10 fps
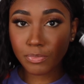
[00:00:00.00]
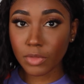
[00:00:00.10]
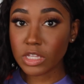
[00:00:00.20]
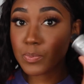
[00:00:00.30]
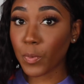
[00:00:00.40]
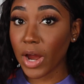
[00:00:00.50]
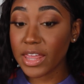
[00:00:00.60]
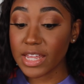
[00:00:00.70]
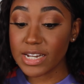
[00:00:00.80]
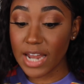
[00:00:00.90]

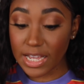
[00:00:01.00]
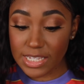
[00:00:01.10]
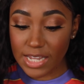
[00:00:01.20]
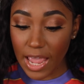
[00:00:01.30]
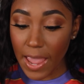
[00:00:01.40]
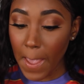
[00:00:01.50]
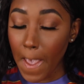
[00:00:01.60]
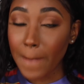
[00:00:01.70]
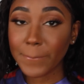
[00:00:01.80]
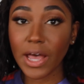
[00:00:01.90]
spray the next day.
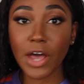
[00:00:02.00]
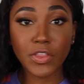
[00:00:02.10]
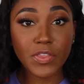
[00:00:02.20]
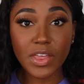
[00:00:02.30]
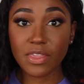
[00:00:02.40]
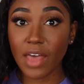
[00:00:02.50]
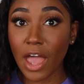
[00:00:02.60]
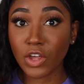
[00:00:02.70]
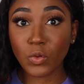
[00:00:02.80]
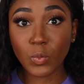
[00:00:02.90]
But other than that,